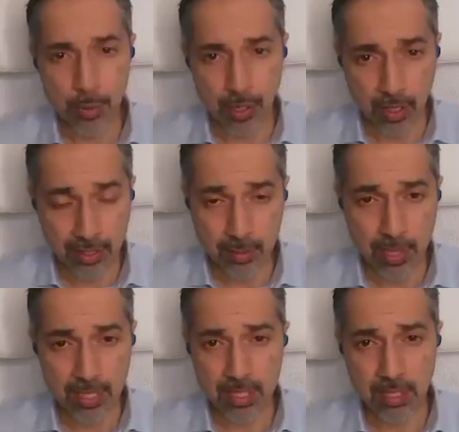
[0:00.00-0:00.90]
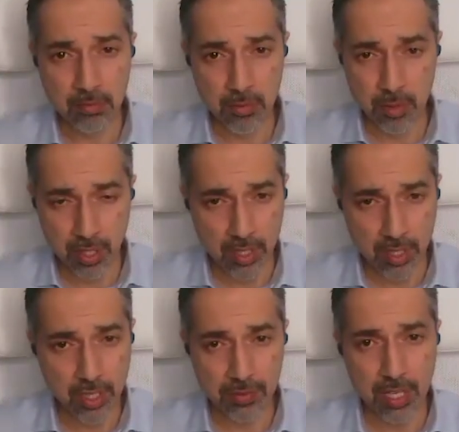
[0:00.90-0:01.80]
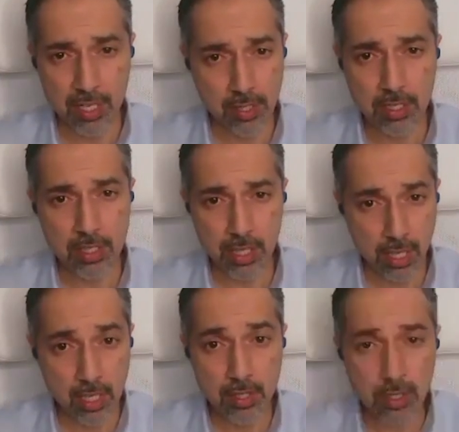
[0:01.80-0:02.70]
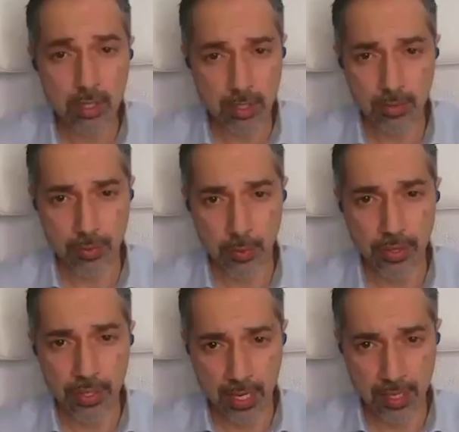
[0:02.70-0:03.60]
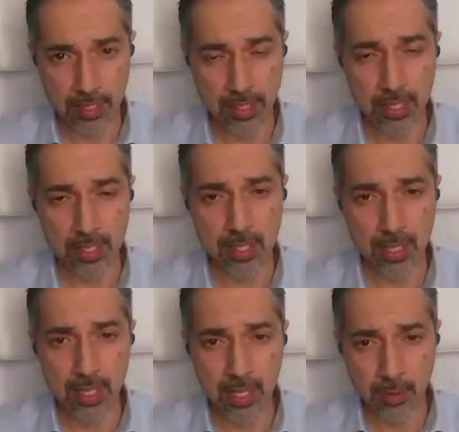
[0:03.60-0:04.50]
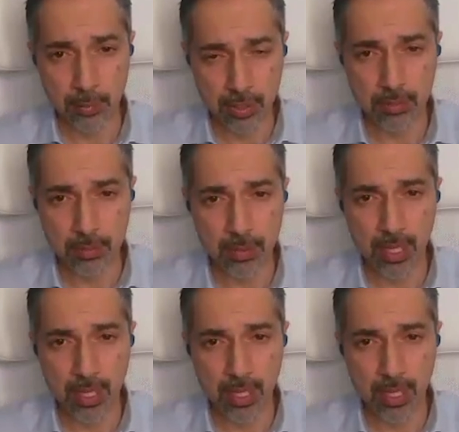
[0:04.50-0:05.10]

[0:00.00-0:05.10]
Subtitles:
But ultimately, reduction of tensions is good for the United States. And I would